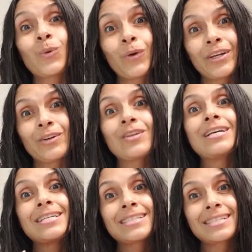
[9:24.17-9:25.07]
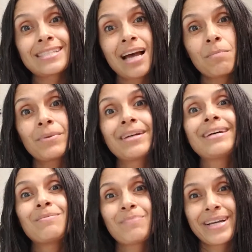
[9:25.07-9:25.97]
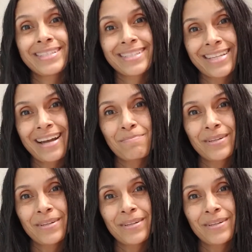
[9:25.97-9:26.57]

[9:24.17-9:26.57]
oil step by step.